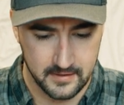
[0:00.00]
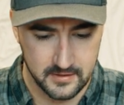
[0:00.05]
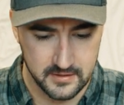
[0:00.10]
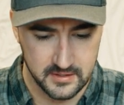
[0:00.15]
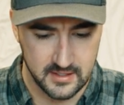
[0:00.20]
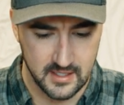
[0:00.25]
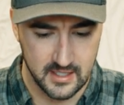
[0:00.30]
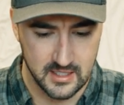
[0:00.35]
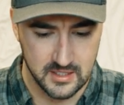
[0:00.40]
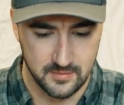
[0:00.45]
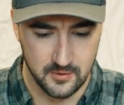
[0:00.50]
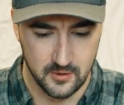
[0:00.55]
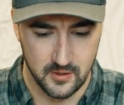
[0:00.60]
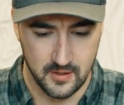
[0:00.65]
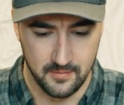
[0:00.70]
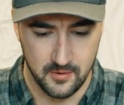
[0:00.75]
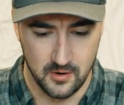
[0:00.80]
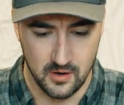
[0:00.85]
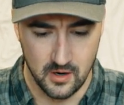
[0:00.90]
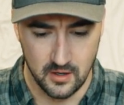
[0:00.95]

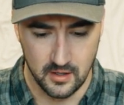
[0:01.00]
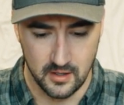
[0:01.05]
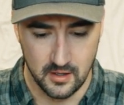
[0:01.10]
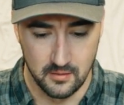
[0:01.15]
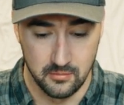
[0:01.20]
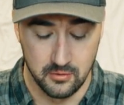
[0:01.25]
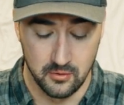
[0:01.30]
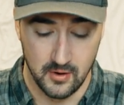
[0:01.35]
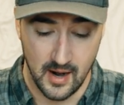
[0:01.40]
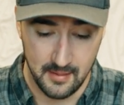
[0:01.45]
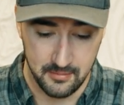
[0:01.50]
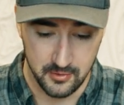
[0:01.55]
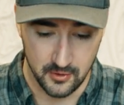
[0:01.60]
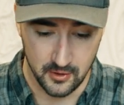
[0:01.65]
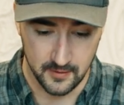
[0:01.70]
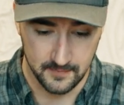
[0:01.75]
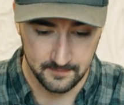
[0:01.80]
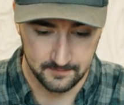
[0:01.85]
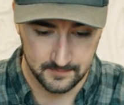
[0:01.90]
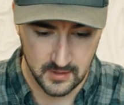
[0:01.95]
Stansbury Park
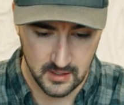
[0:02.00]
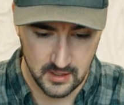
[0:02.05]
proper,